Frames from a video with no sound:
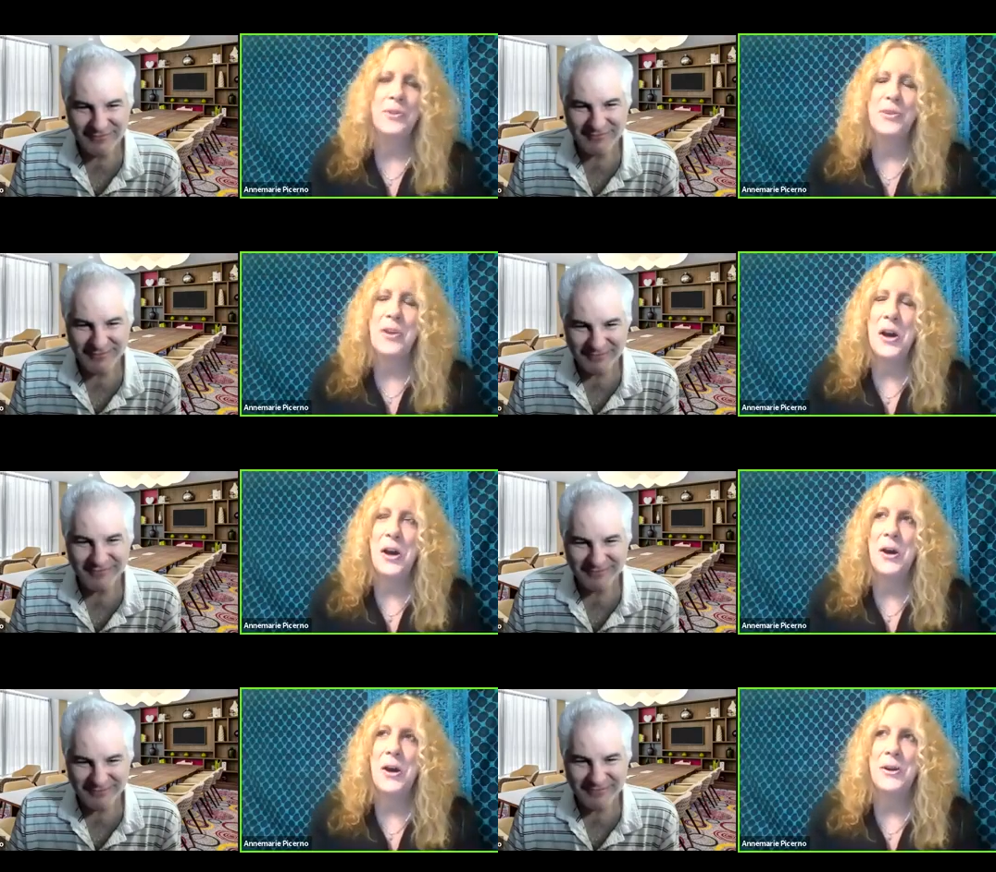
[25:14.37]

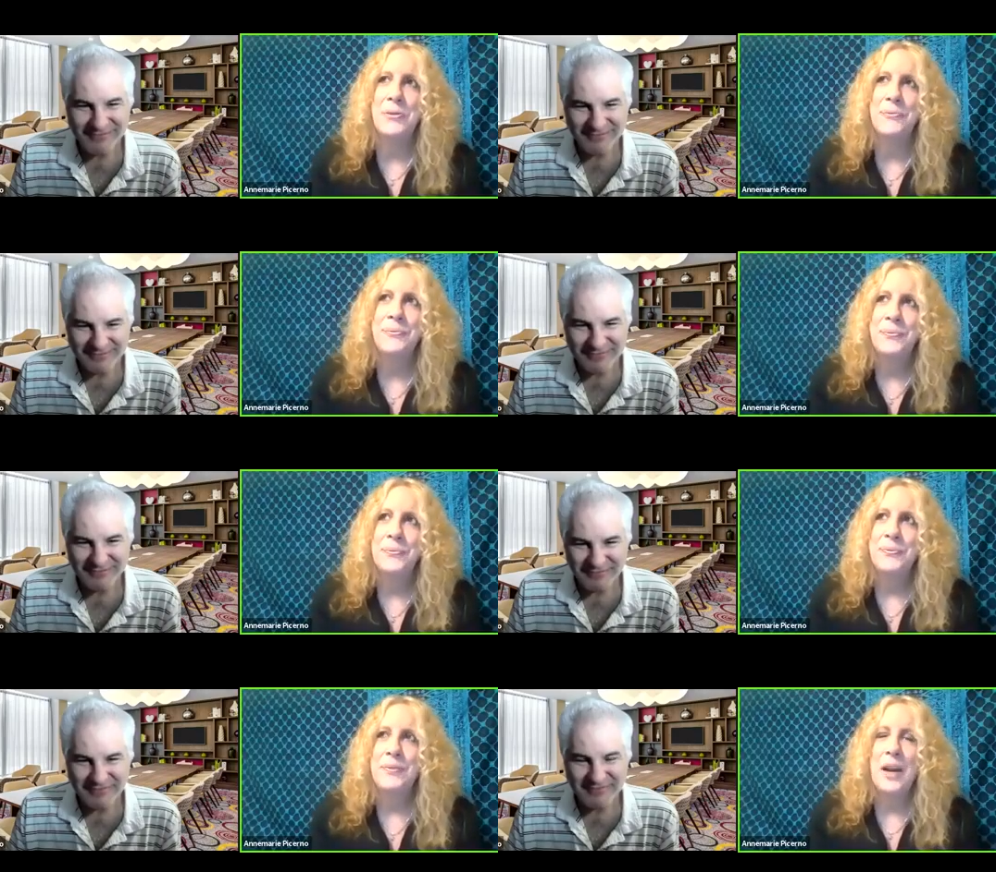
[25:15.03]
Speaker 1: song,
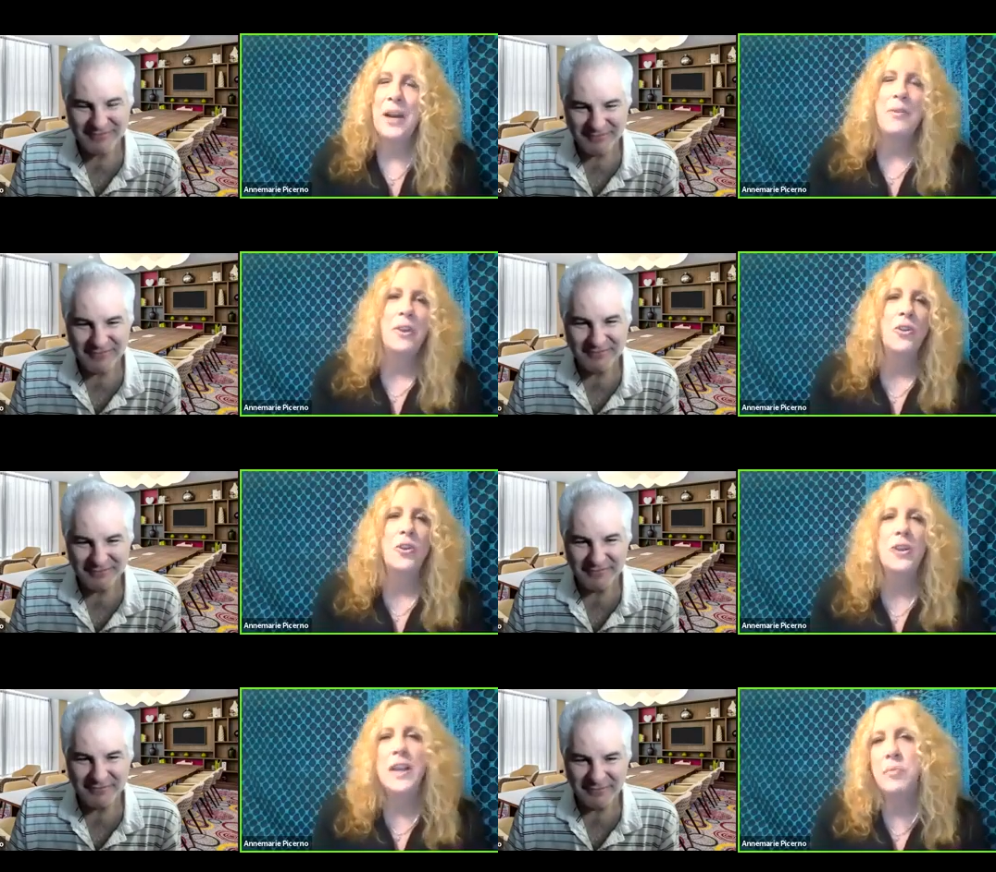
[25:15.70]
probably a
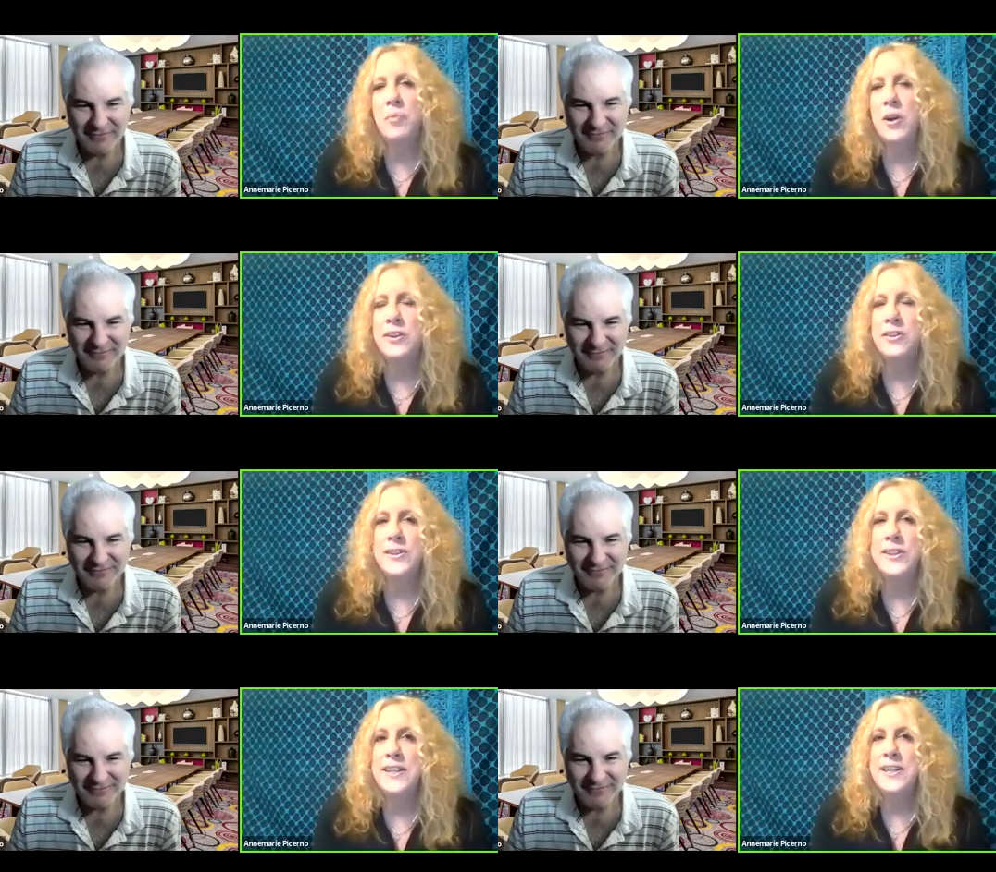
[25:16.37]
little like Brenda
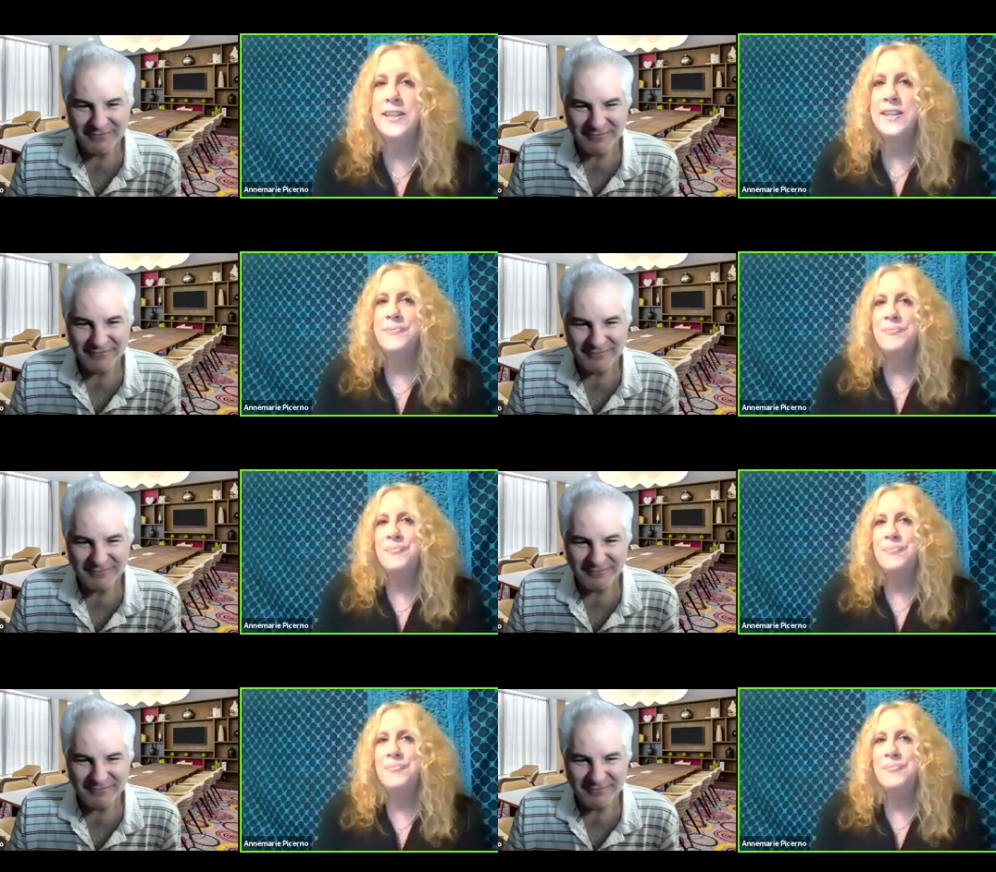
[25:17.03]
Lee.